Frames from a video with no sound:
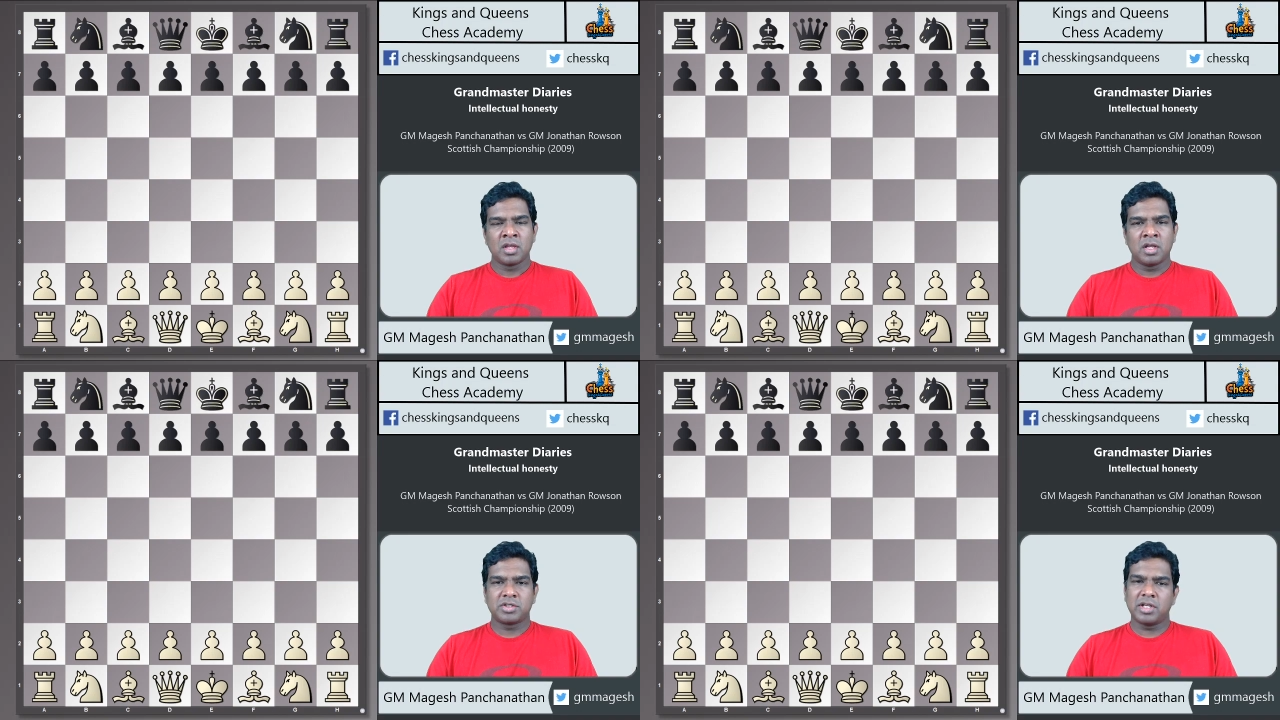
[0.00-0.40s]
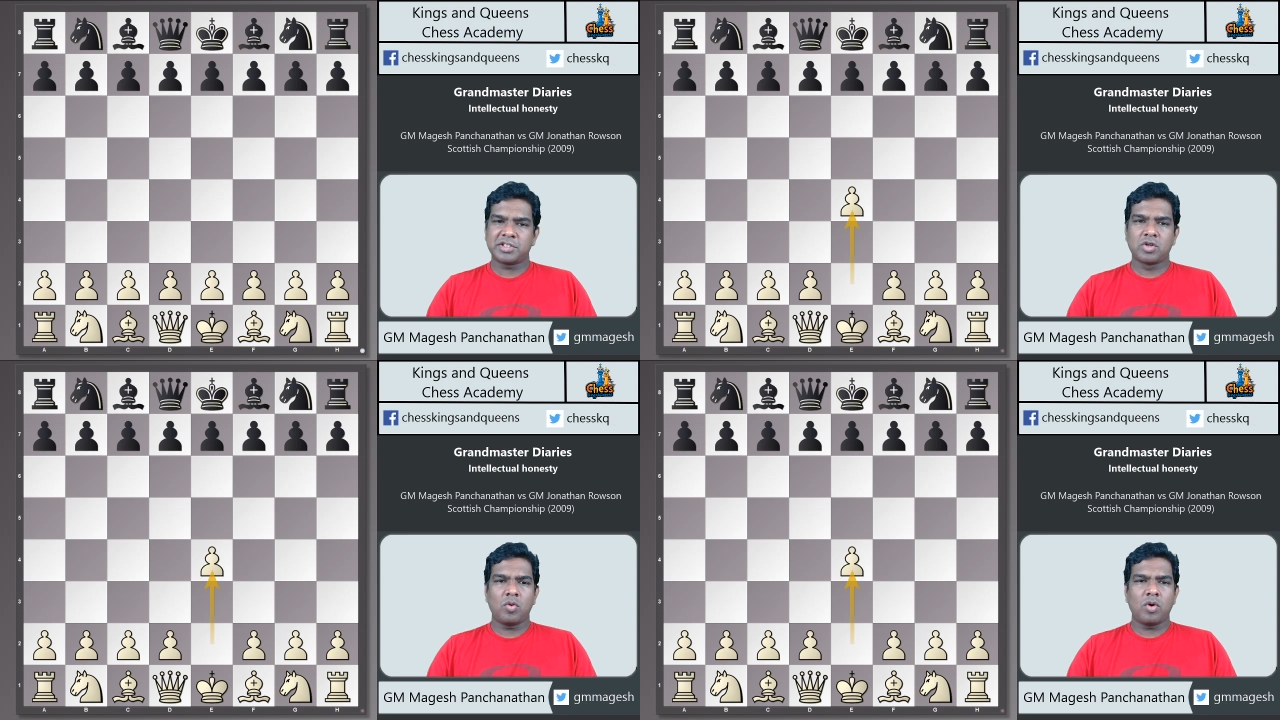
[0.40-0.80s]
So let's
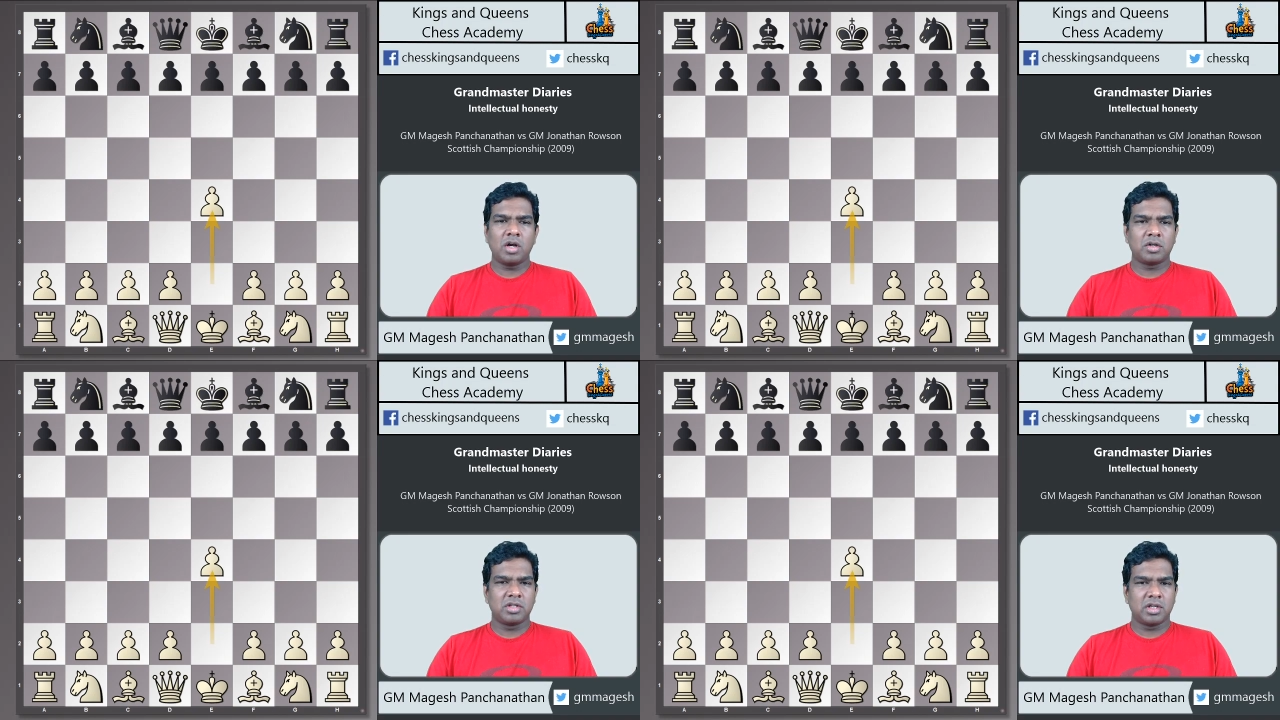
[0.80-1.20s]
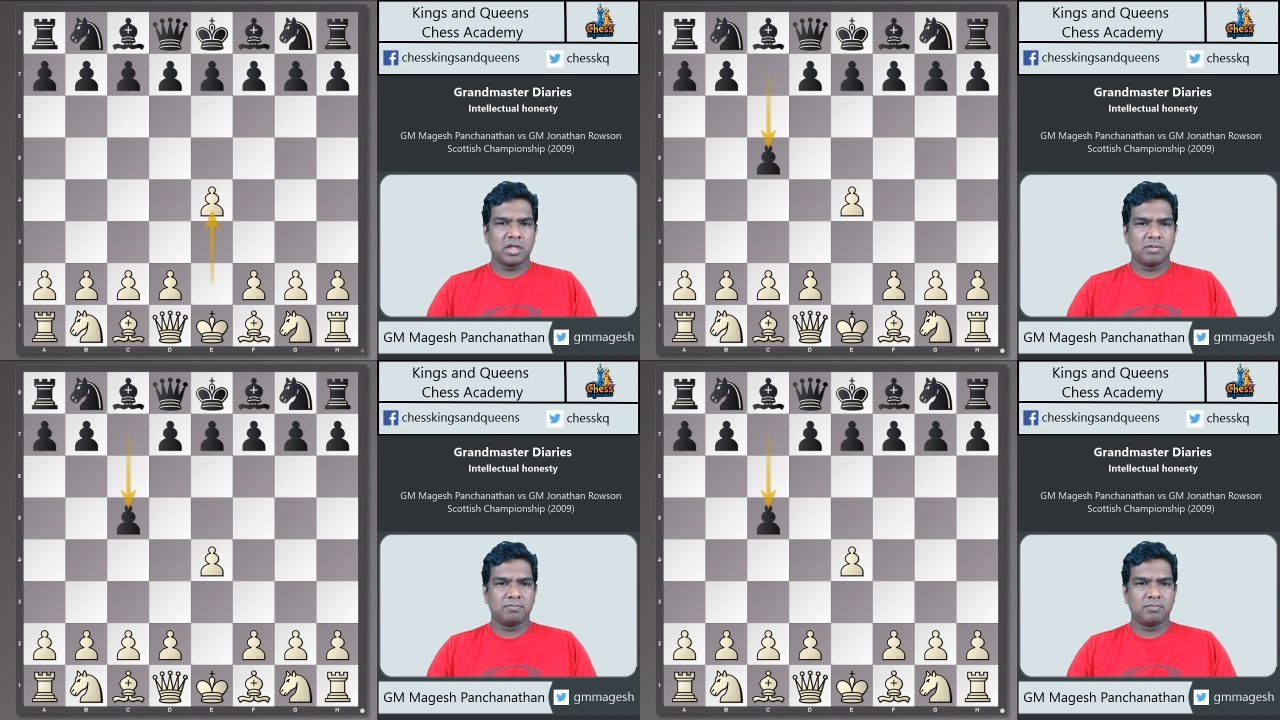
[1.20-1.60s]
go on to
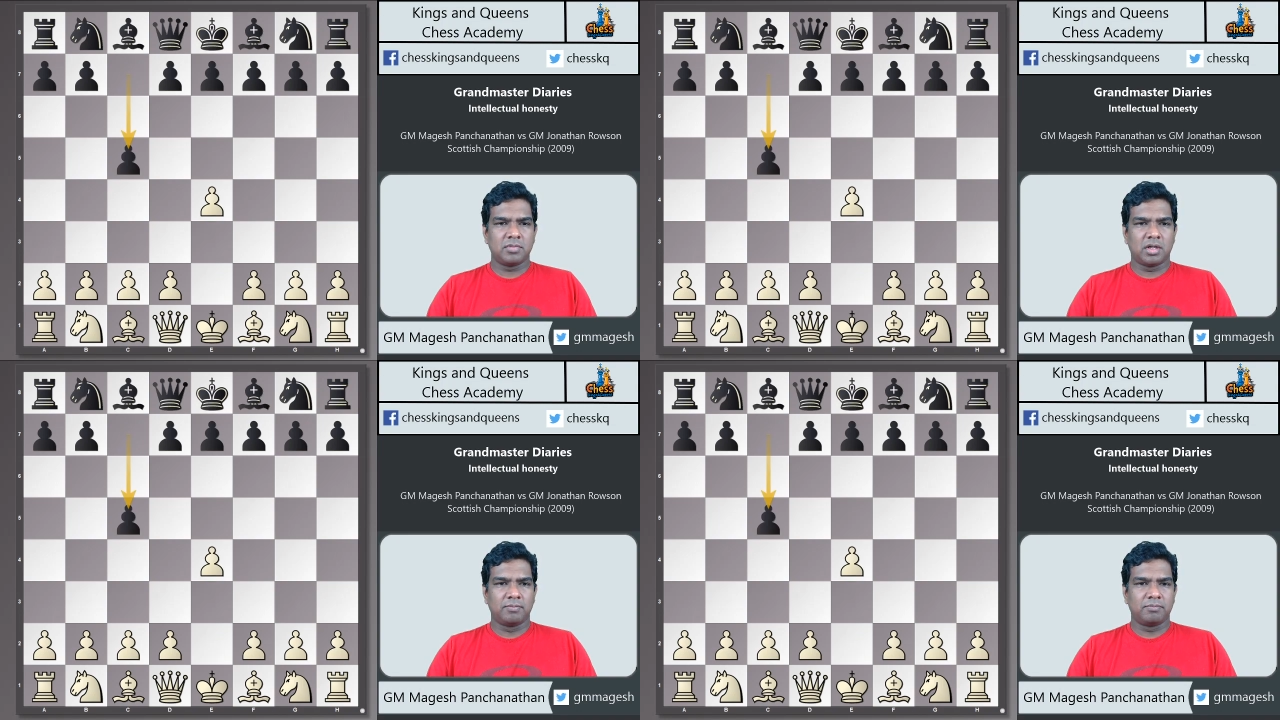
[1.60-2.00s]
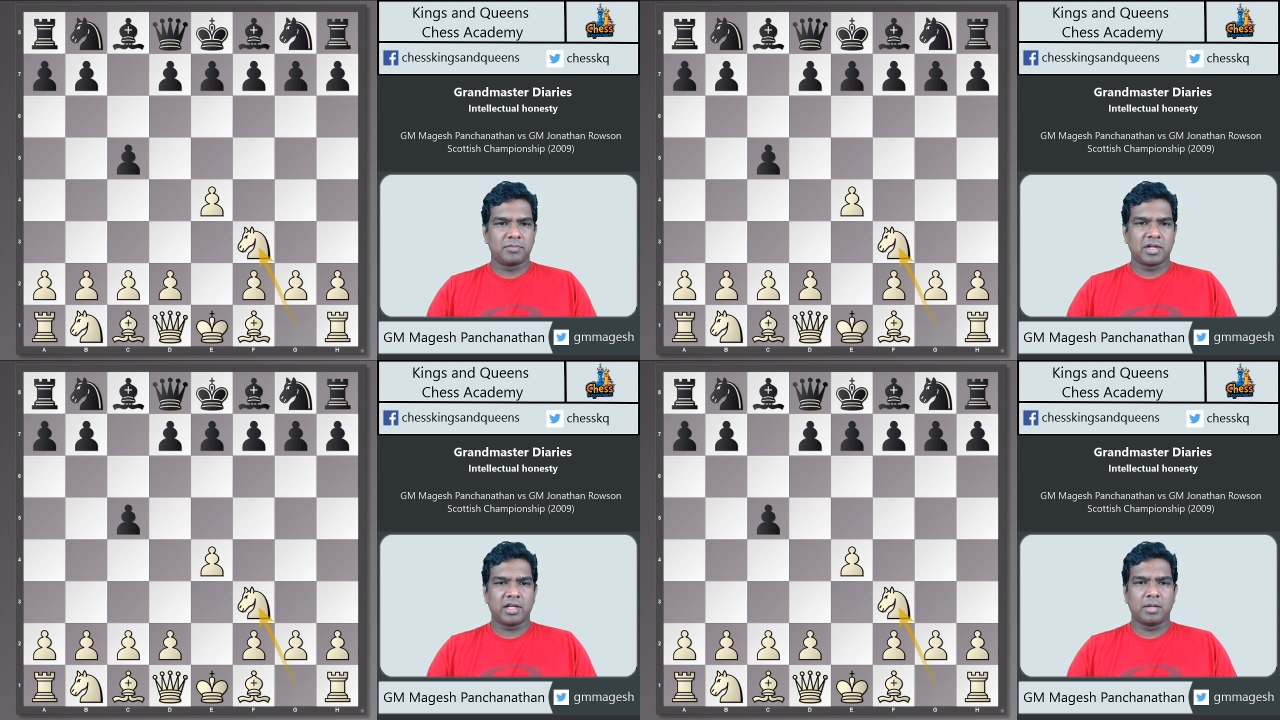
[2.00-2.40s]
the
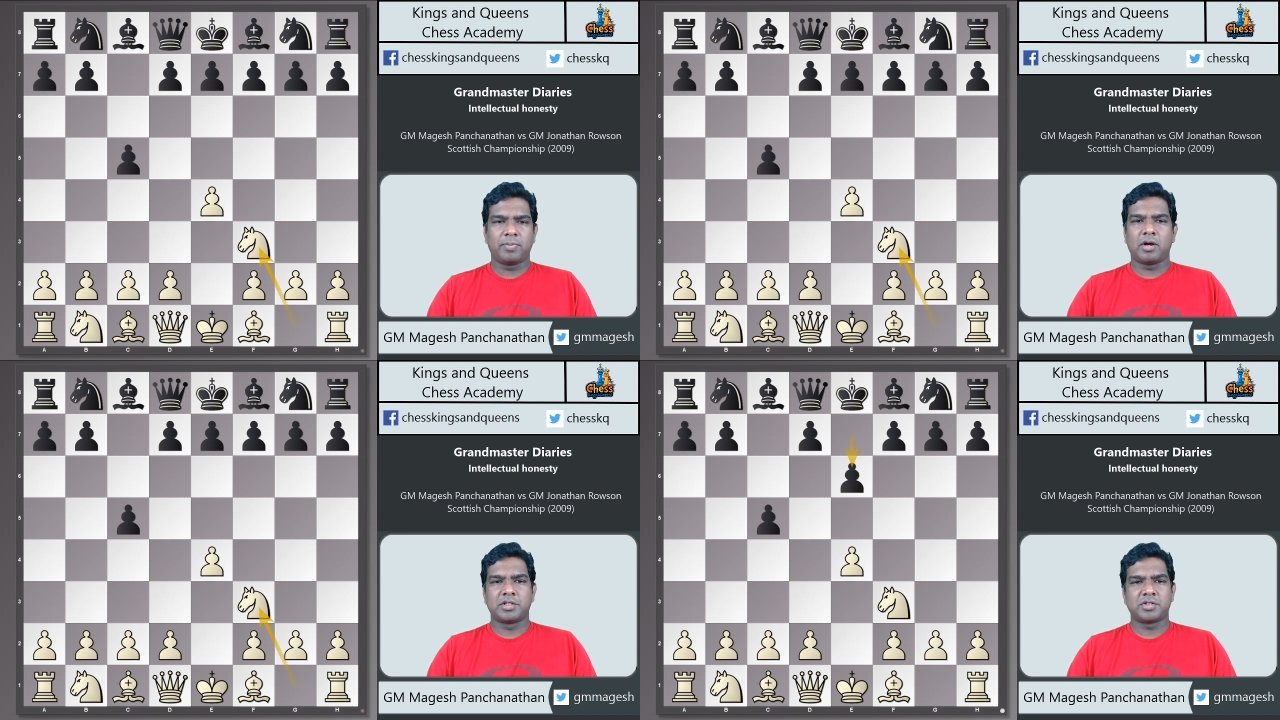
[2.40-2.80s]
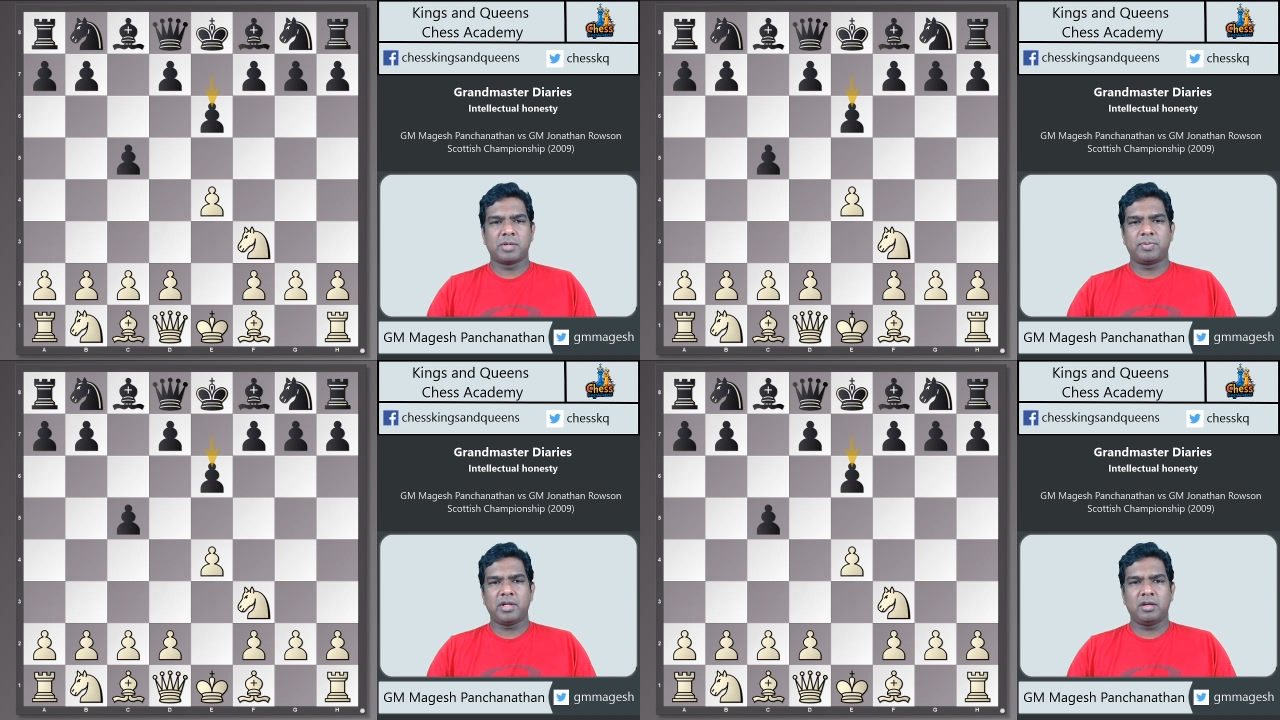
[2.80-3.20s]
critical part. So I
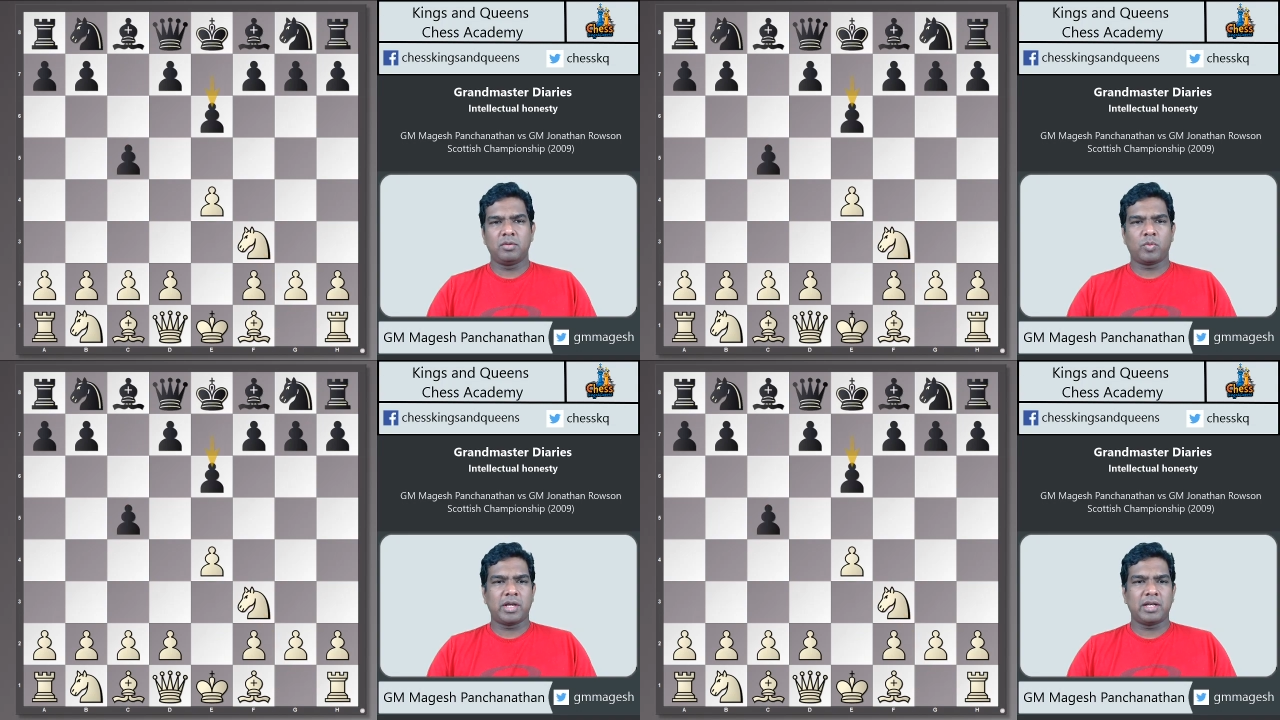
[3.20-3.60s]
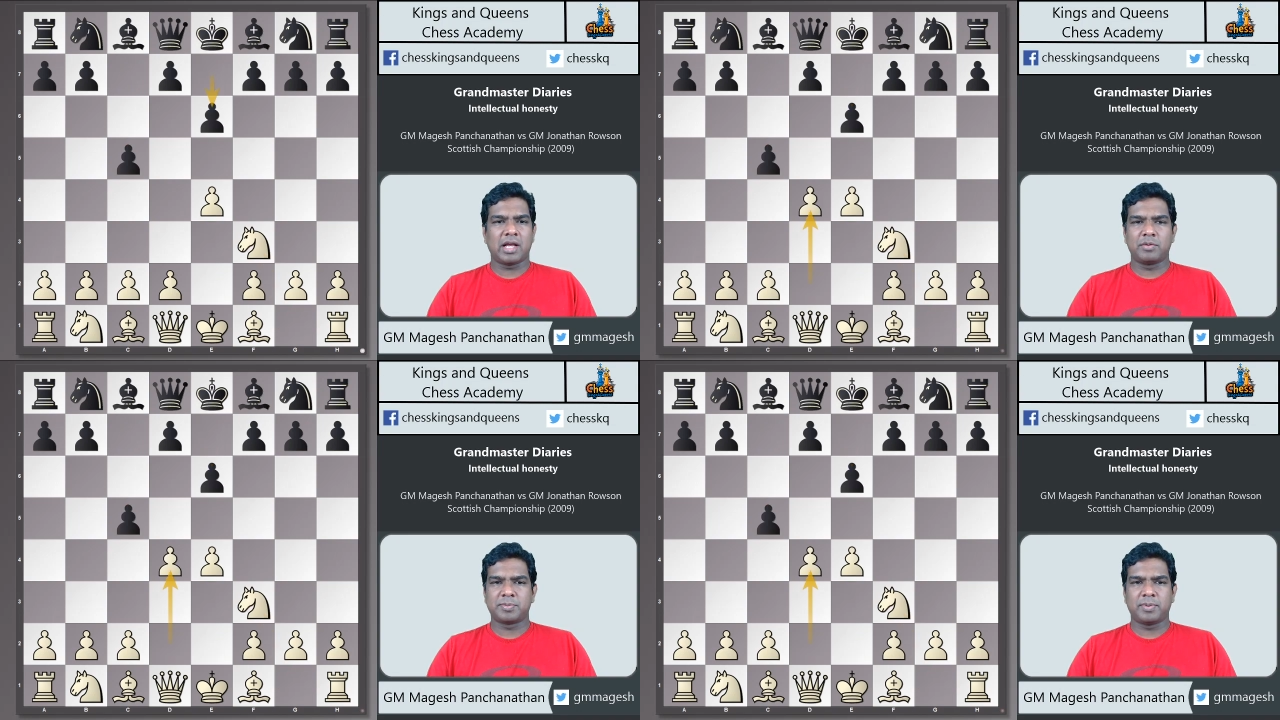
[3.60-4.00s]
played white. I
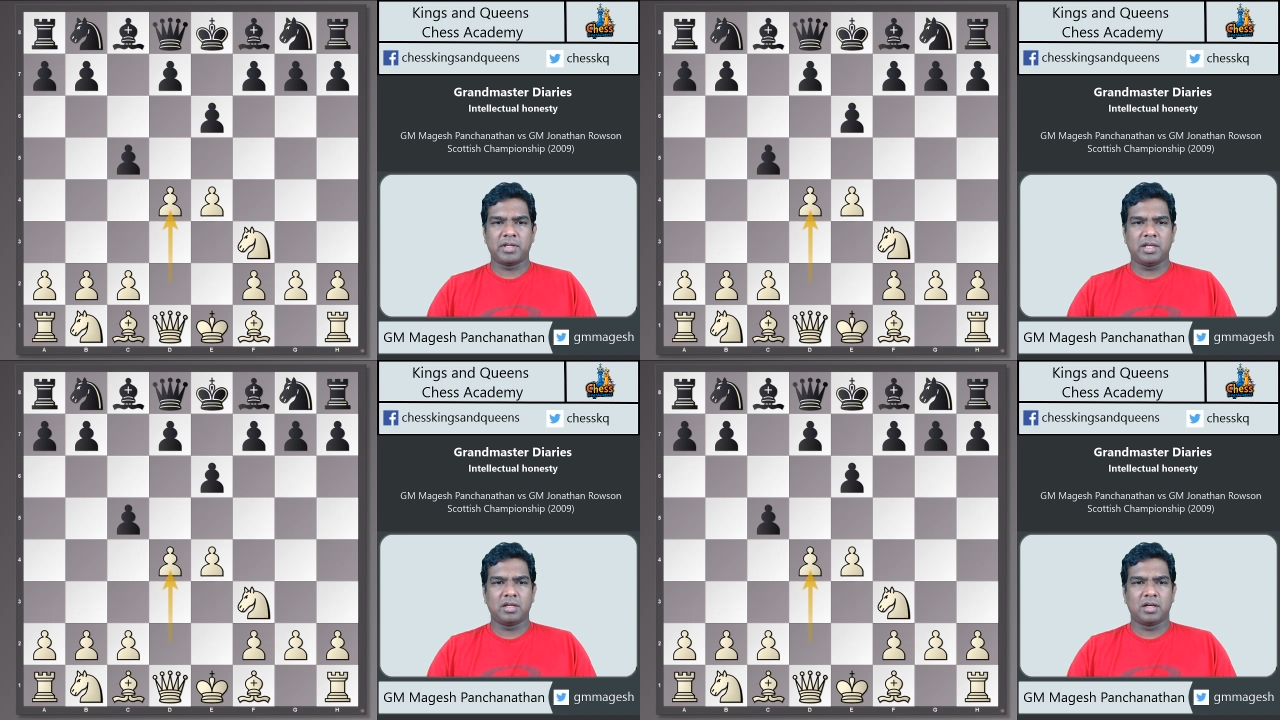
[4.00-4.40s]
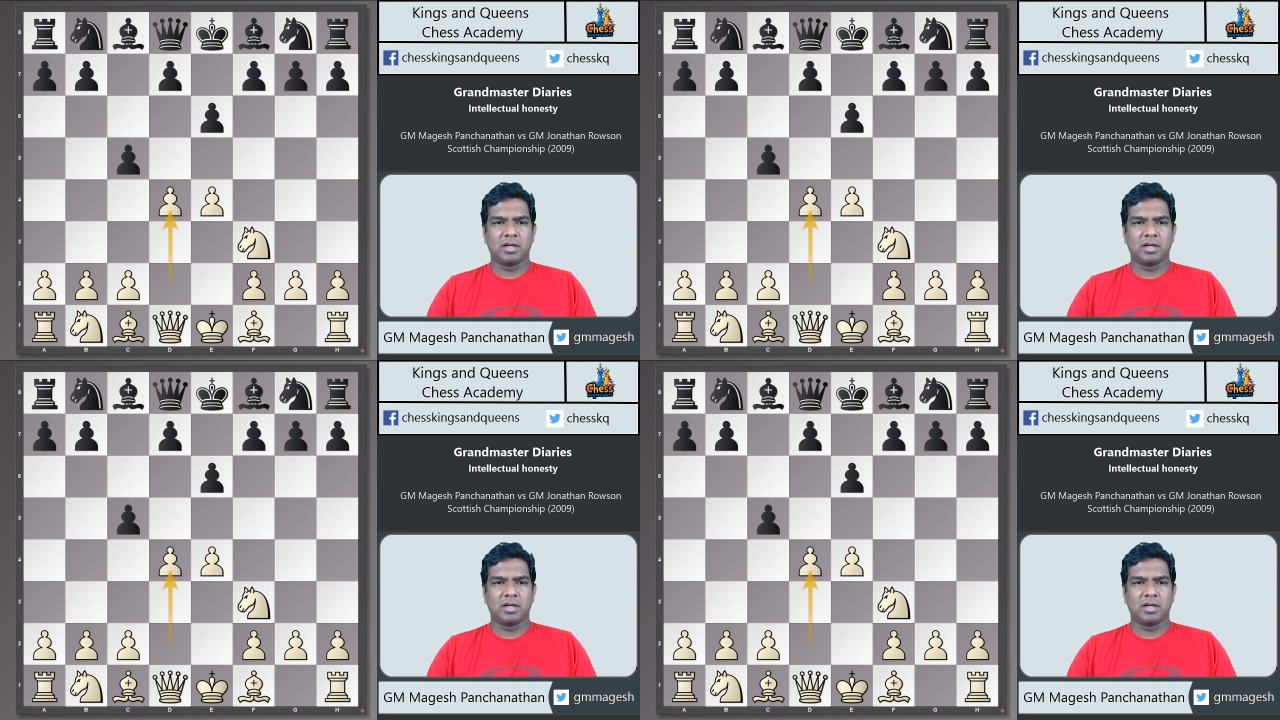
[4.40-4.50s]
was playing